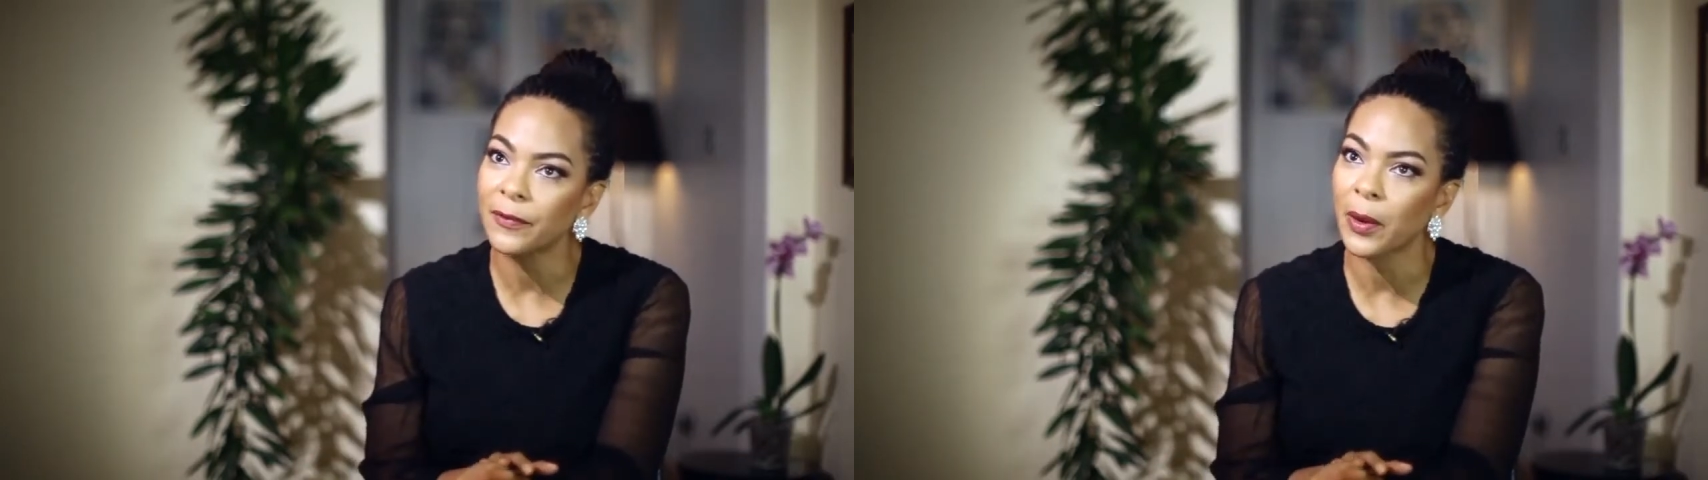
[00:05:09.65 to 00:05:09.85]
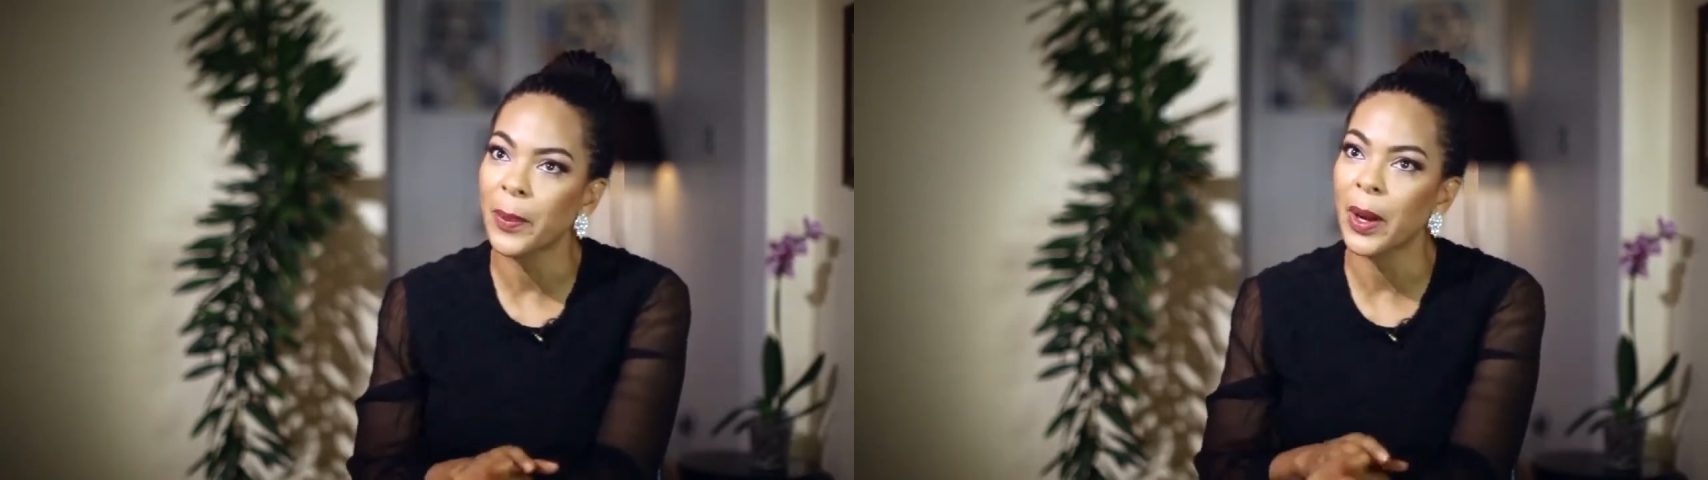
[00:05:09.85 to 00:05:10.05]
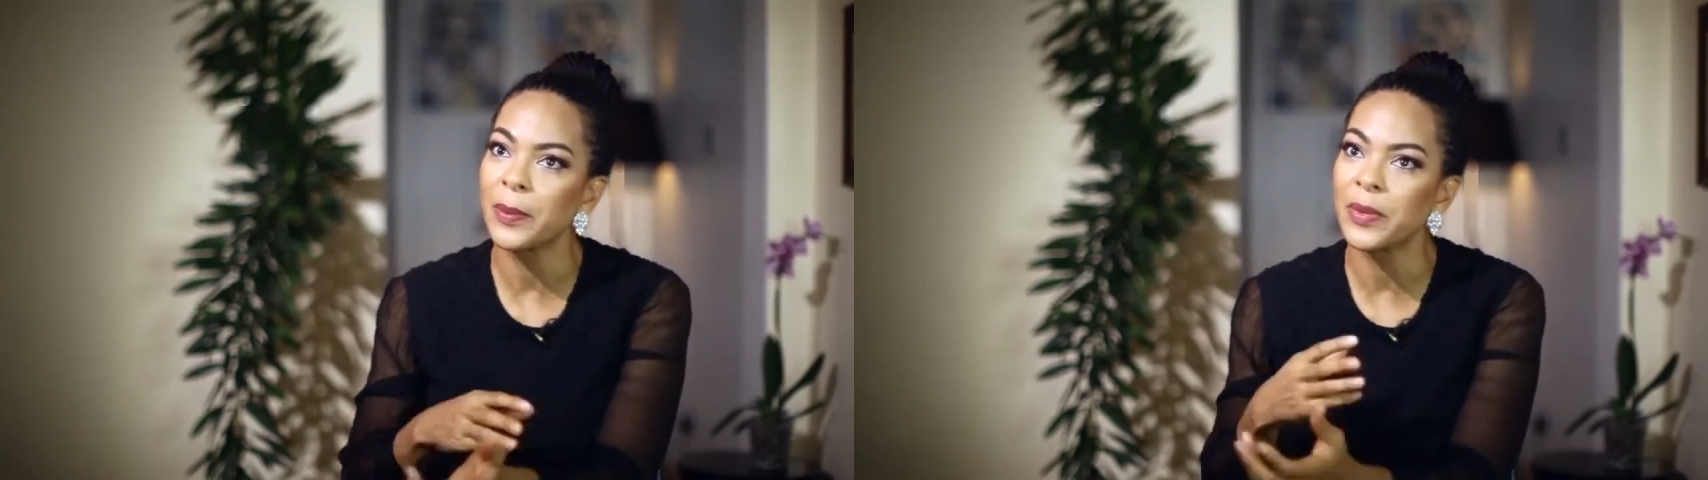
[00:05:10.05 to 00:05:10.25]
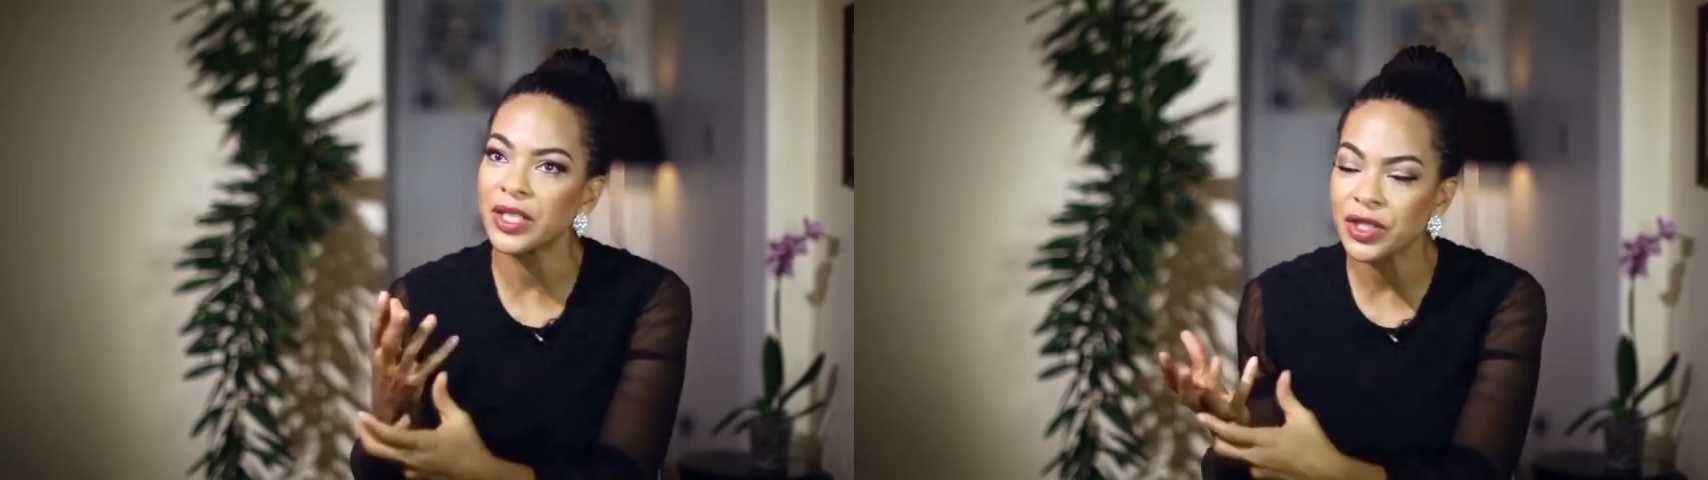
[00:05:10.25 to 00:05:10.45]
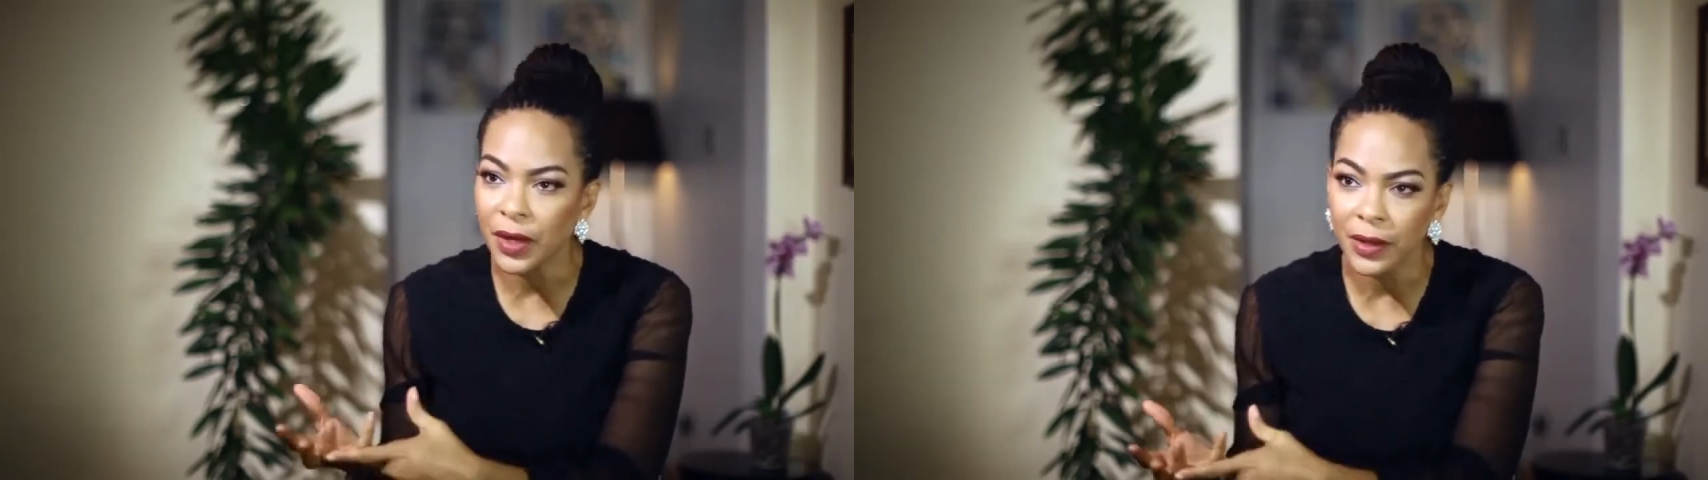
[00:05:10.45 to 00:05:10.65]
for
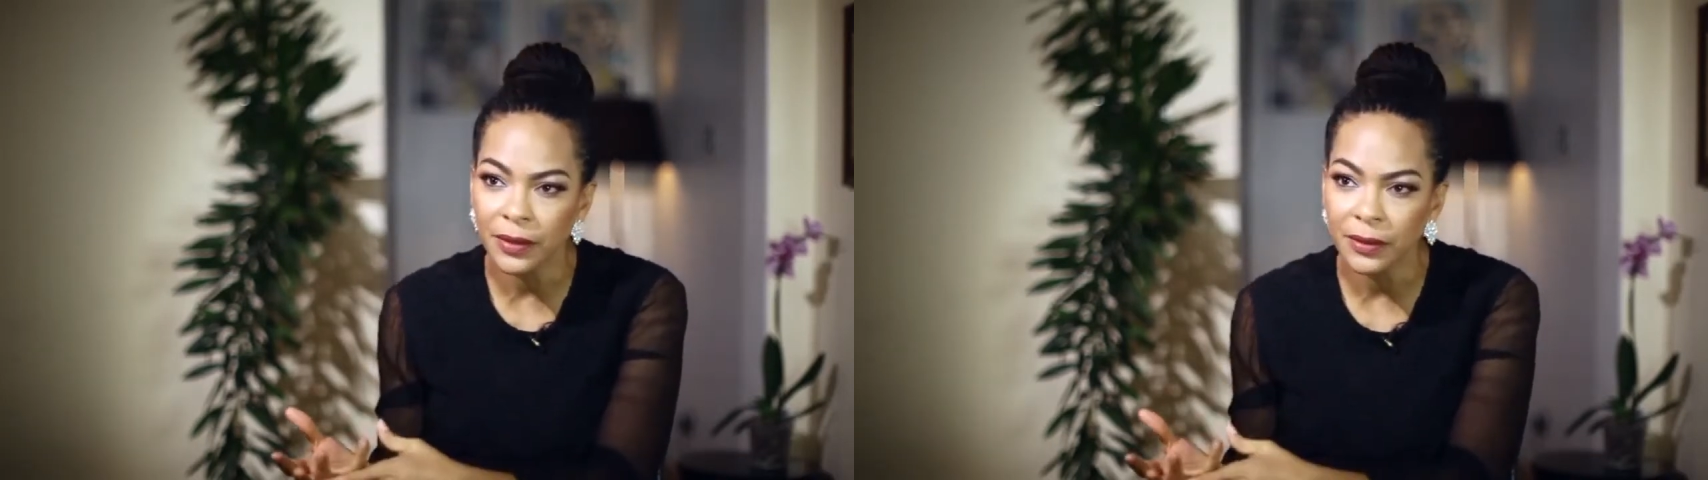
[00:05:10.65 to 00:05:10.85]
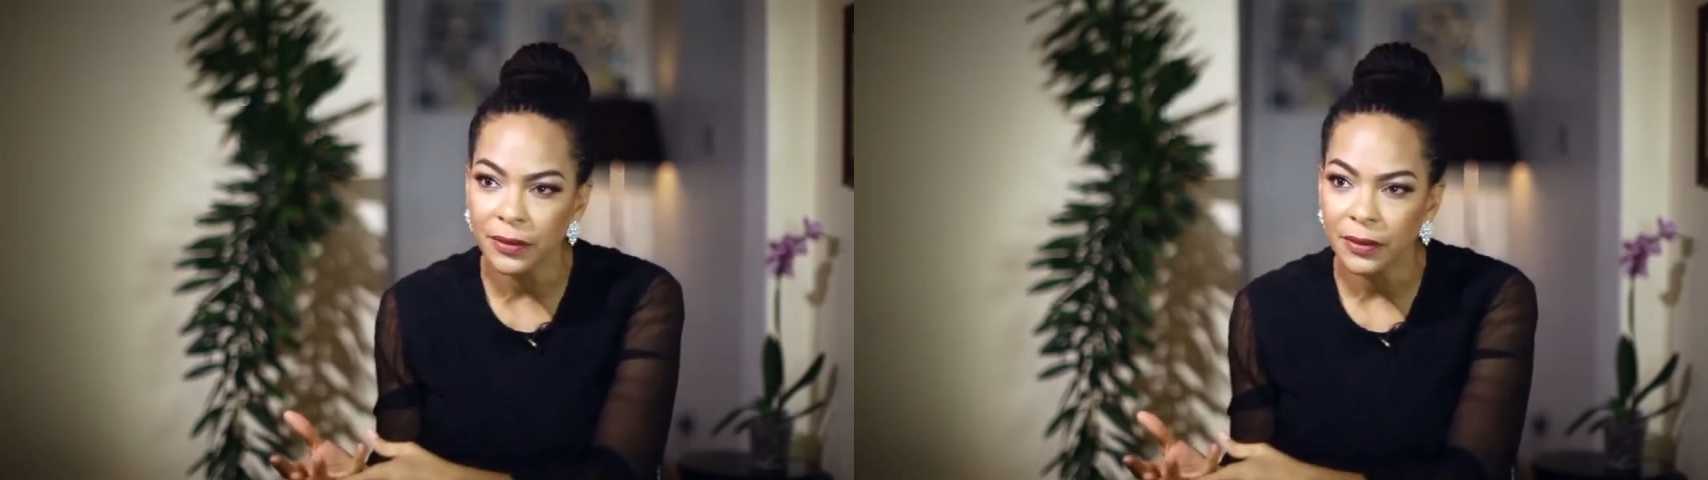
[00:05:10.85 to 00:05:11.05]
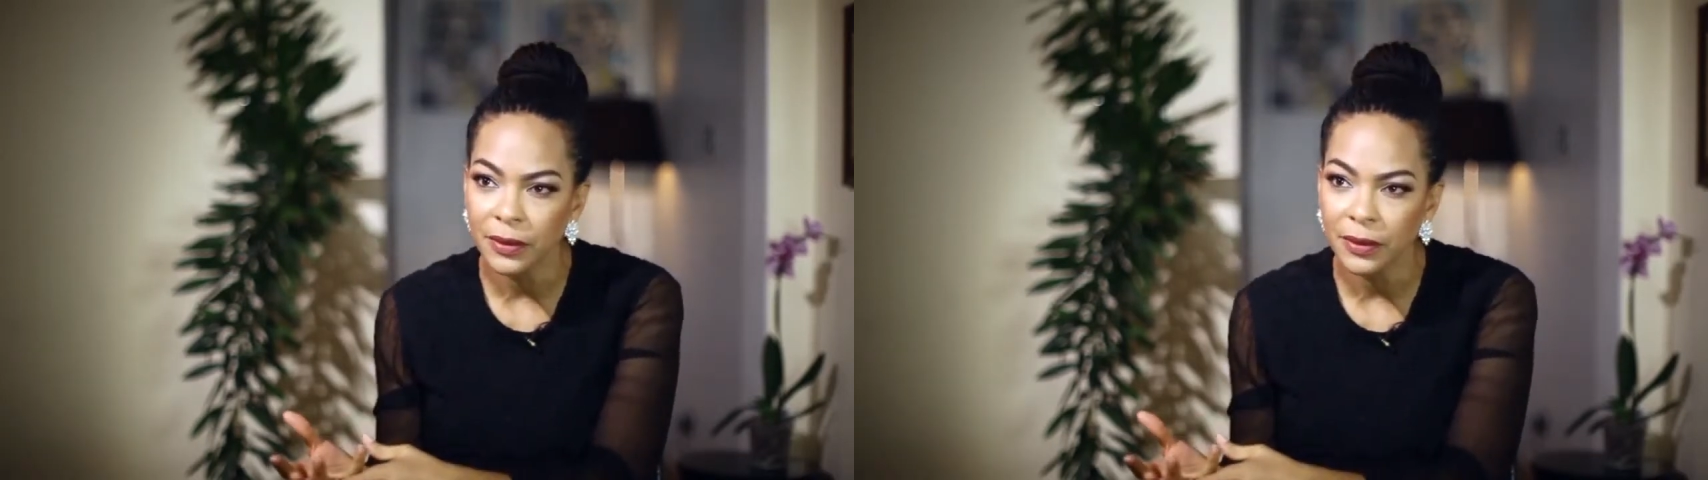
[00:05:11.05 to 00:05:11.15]
permission.